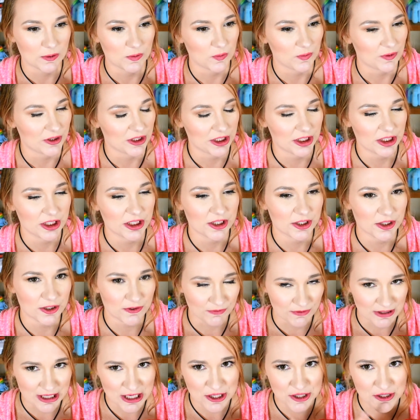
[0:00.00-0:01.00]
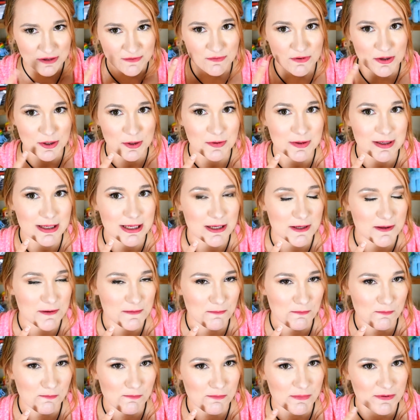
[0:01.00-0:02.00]
This is the place of regret.
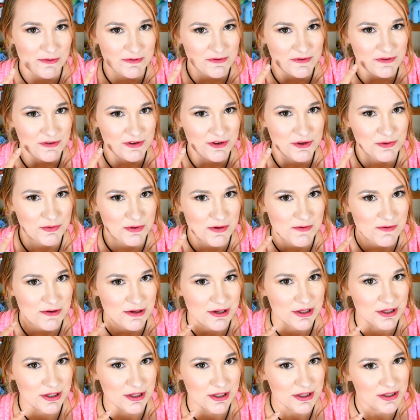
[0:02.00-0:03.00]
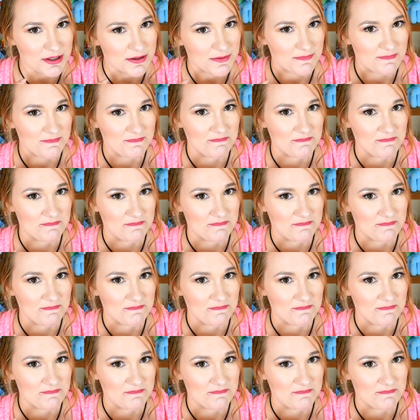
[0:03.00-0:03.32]
This one right here.